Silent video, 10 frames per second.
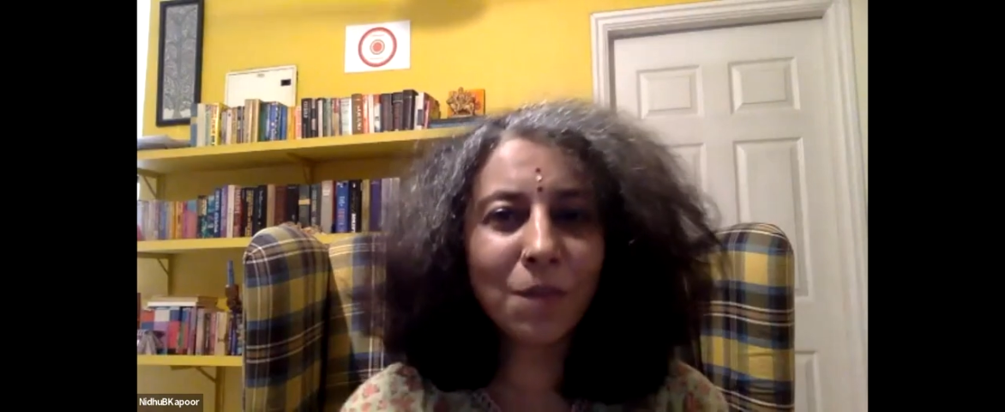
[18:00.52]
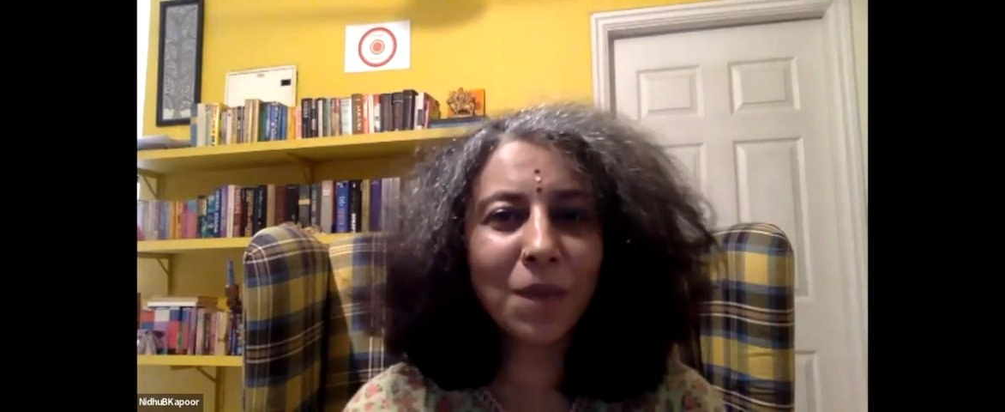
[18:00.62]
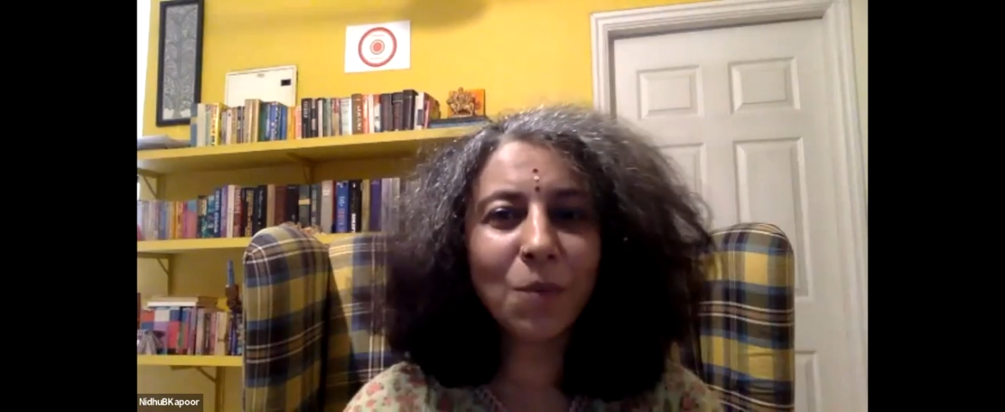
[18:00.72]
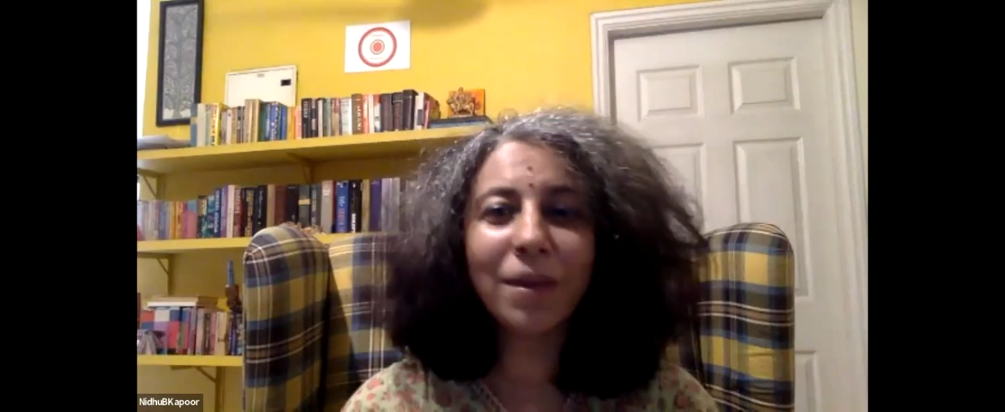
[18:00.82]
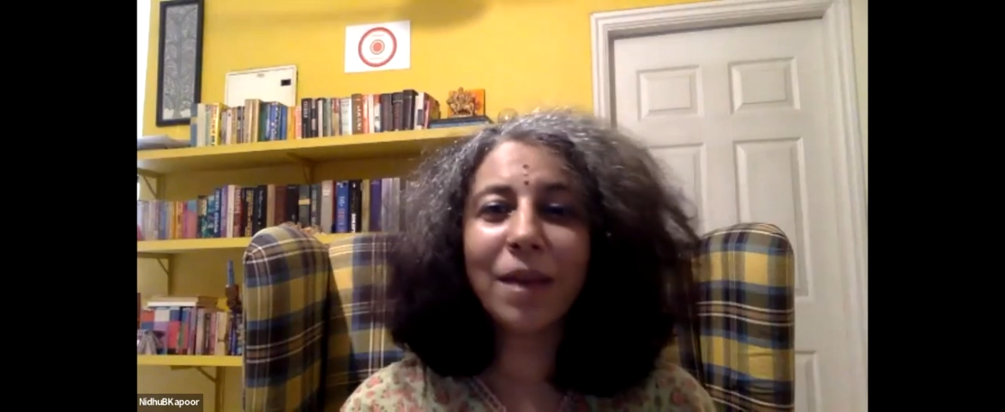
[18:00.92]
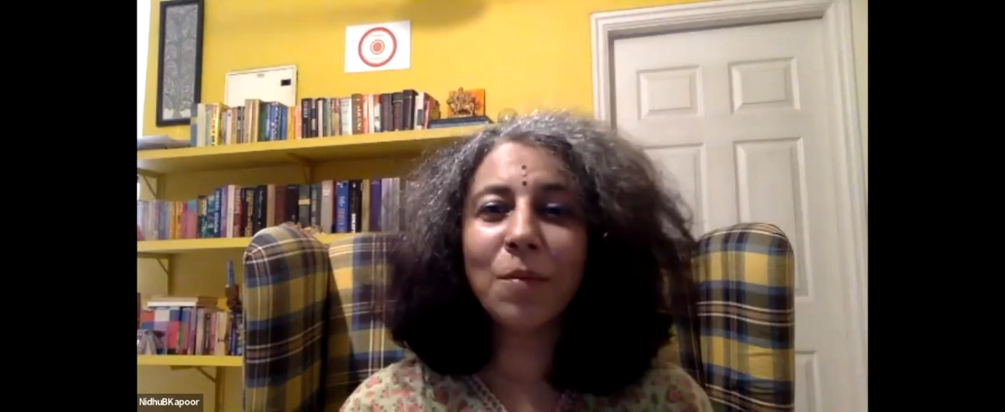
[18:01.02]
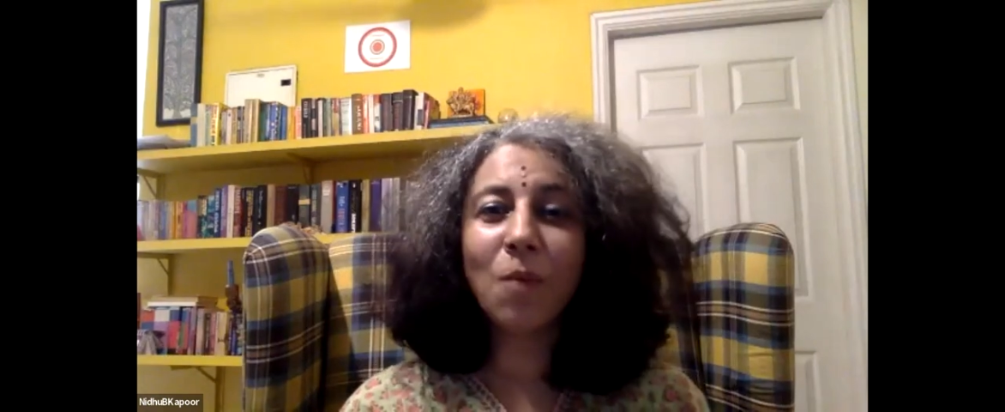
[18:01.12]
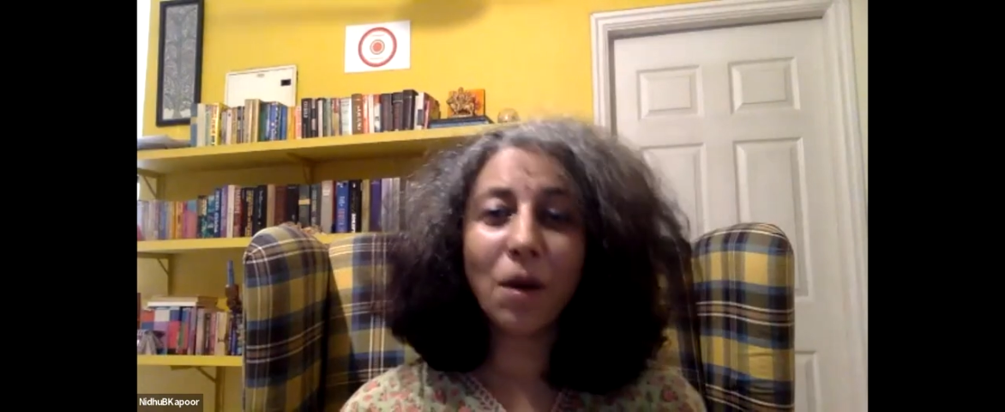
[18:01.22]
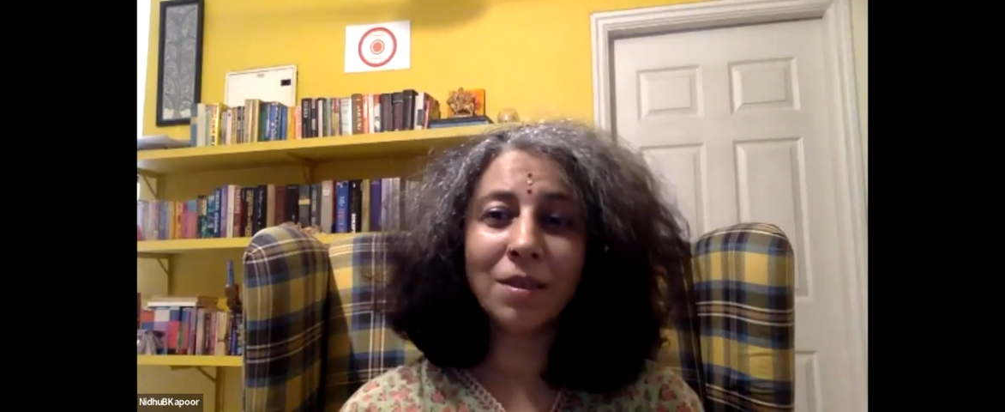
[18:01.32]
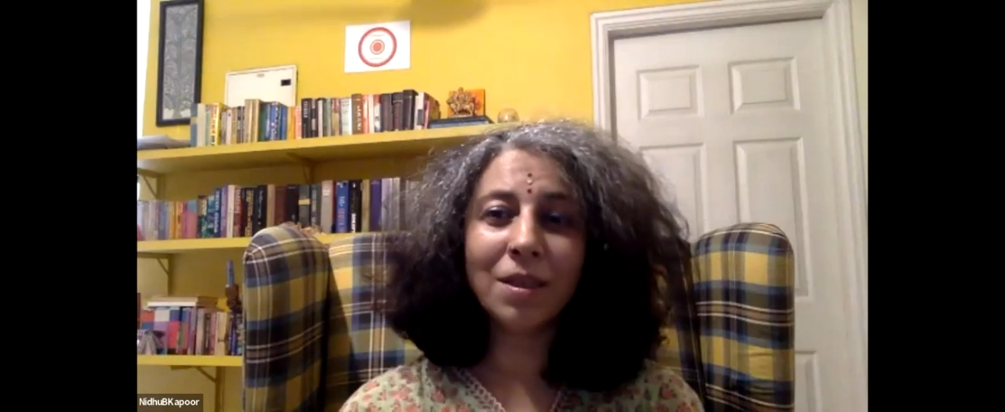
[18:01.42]
me what I
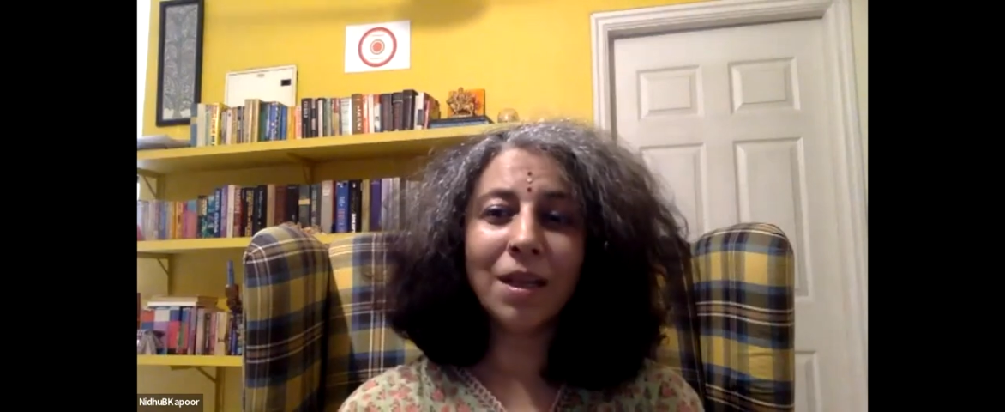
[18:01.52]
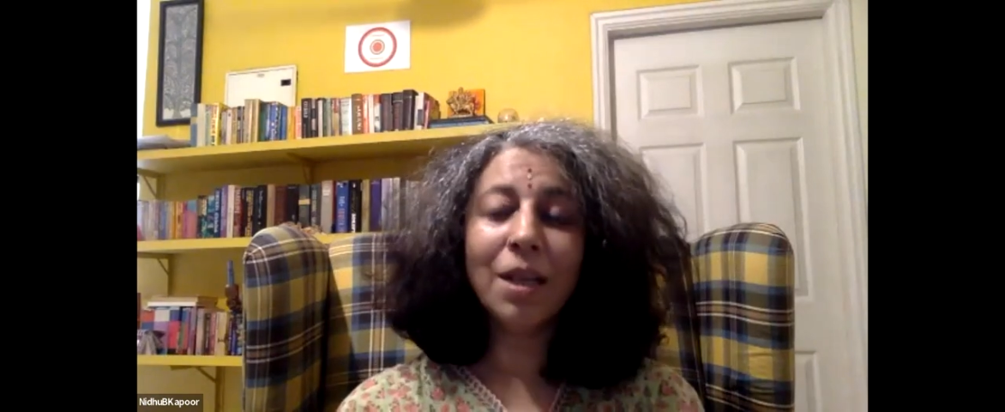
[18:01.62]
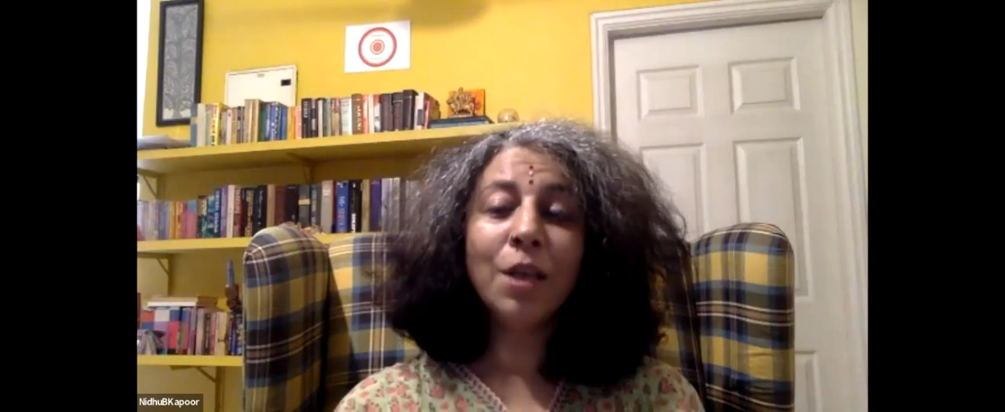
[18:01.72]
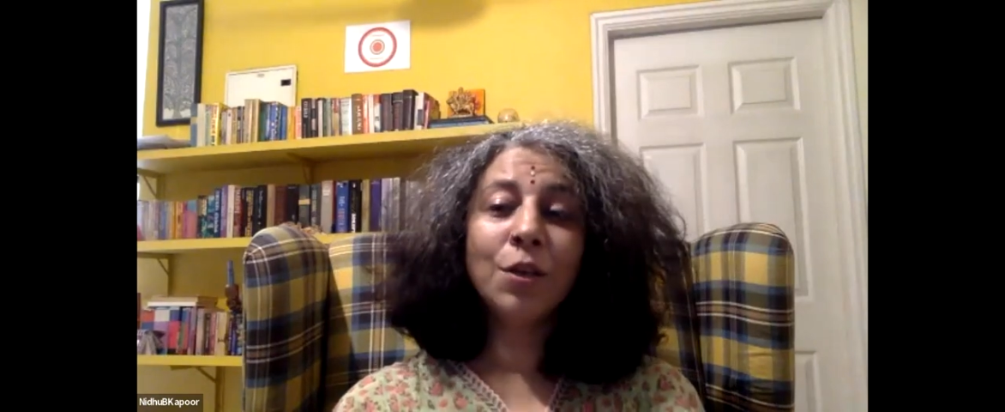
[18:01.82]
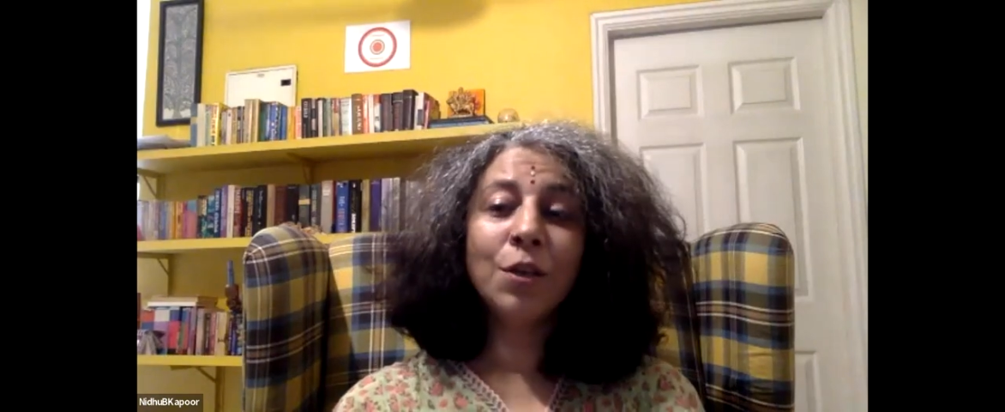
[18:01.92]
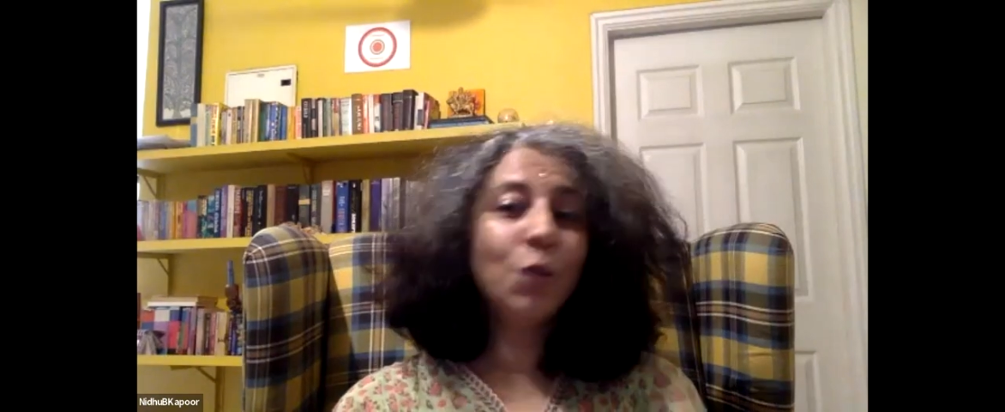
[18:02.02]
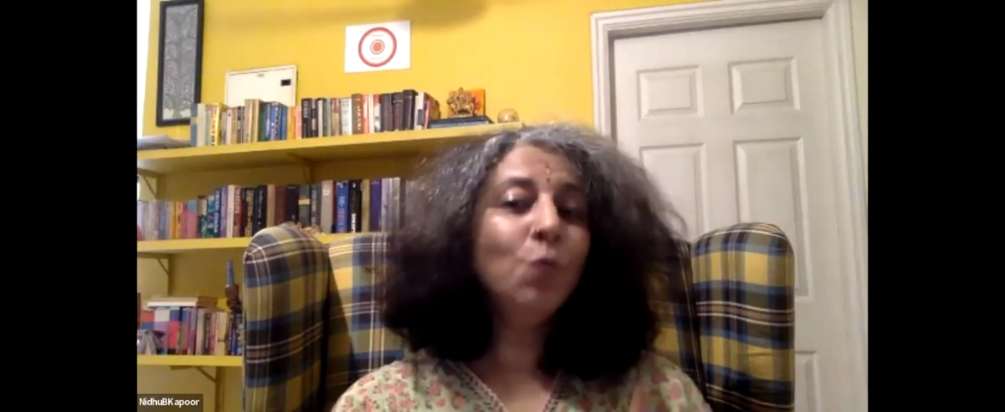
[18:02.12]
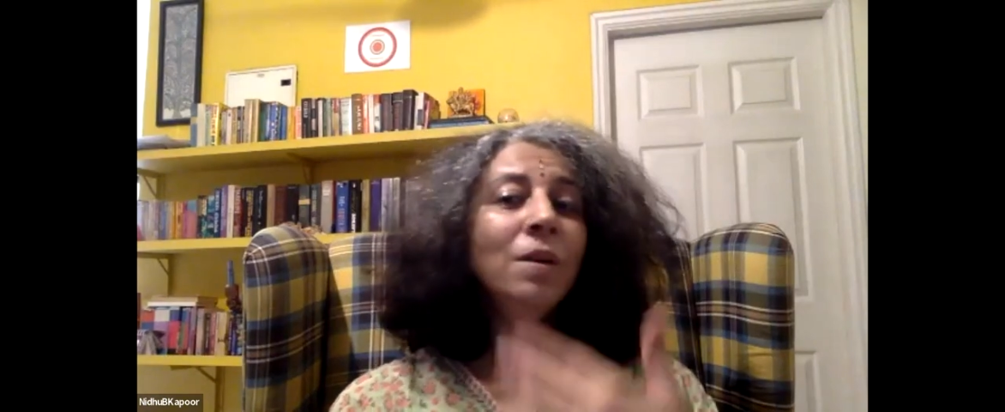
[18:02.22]
want, you